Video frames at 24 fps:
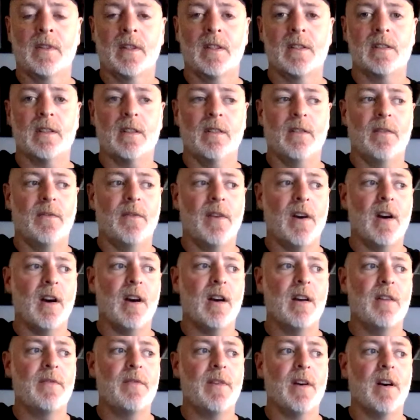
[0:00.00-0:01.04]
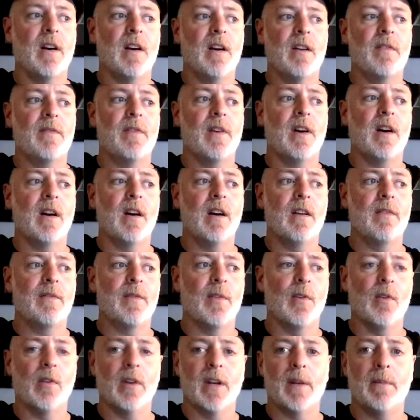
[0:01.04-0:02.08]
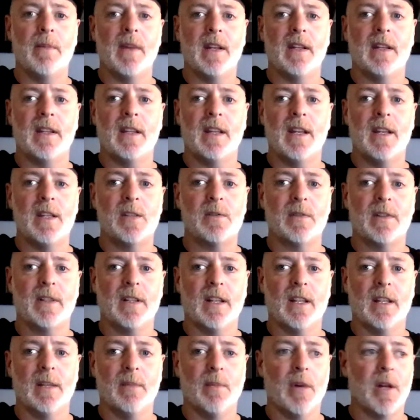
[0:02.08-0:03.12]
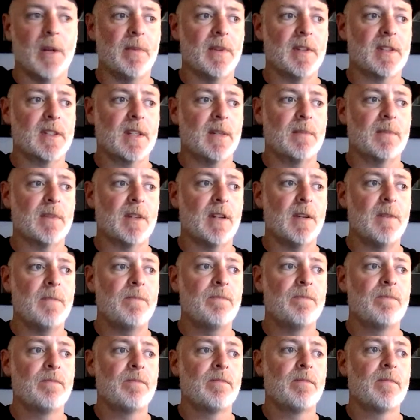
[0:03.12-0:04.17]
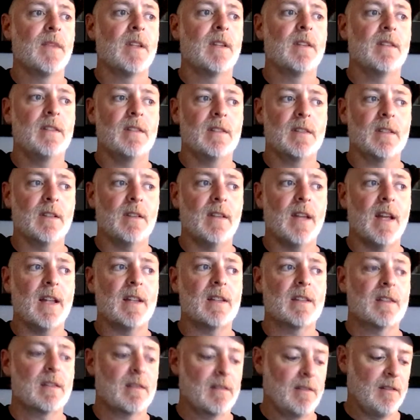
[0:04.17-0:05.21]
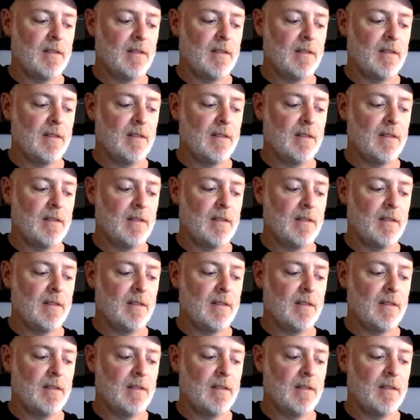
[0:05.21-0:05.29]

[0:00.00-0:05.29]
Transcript: So 5, 5, 5, 4, and I'm hitting the E string down the bottom at the same time. And so that's